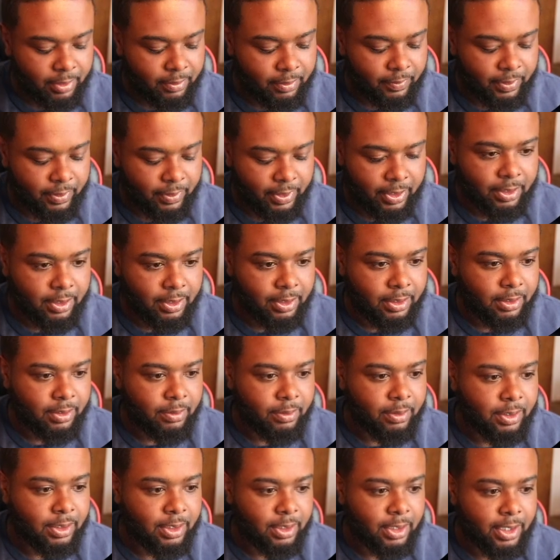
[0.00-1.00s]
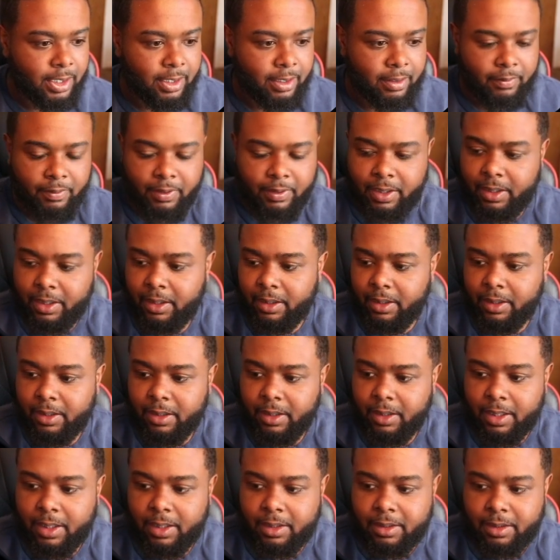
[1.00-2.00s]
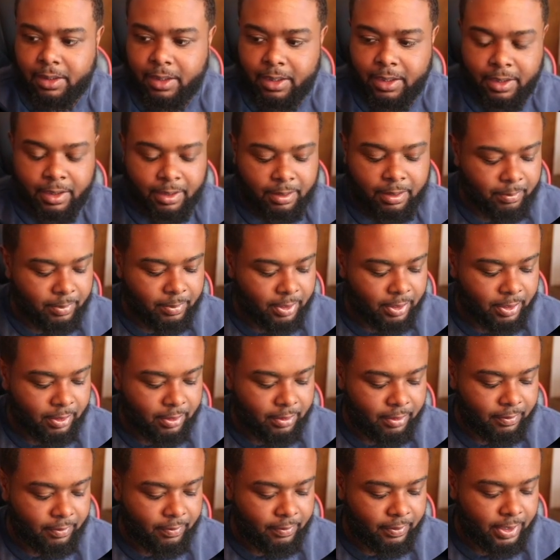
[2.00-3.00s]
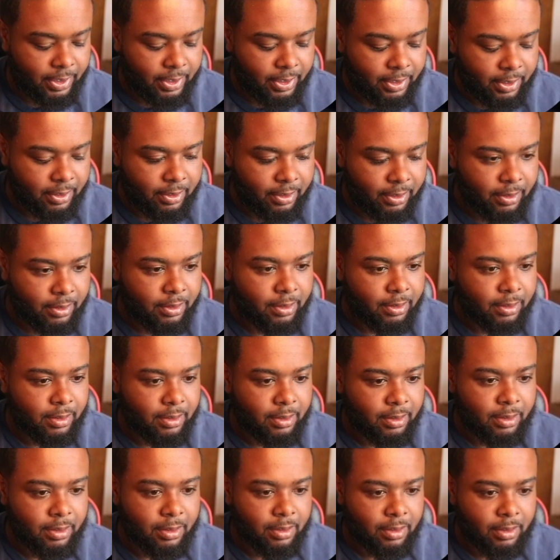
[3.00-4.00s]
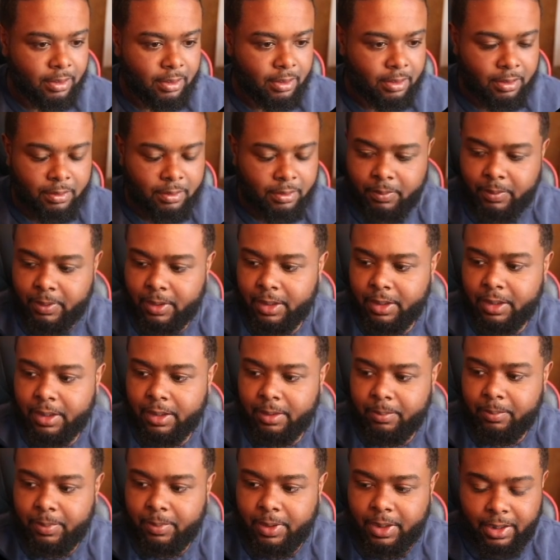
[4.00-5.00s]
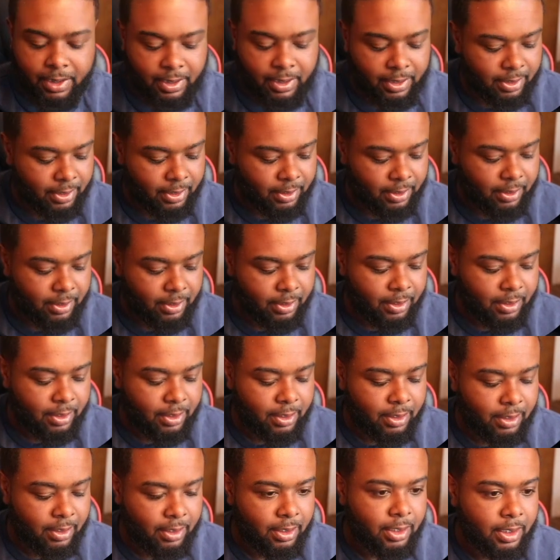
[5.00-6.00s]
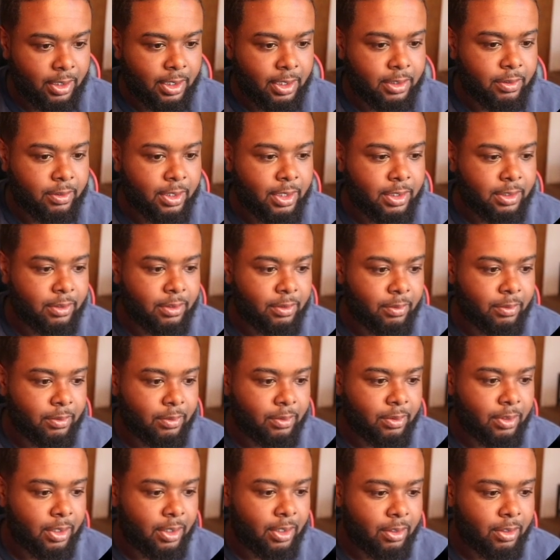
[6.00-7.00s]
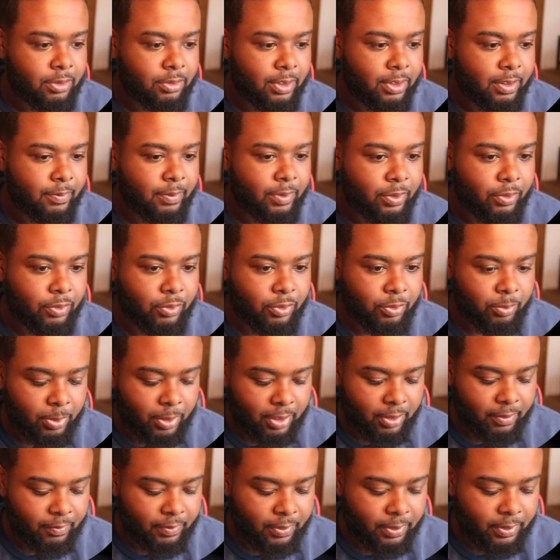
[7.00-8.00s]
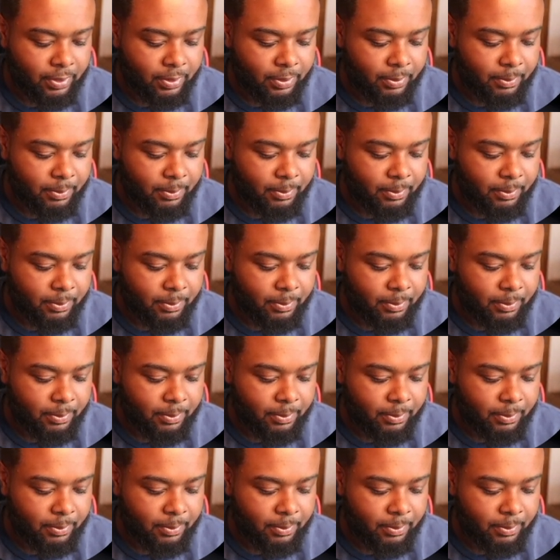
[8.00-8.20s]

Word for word: div and this is going to have a class name of hidden because we want it to be hidden. And it's gonna also, also have a group hover.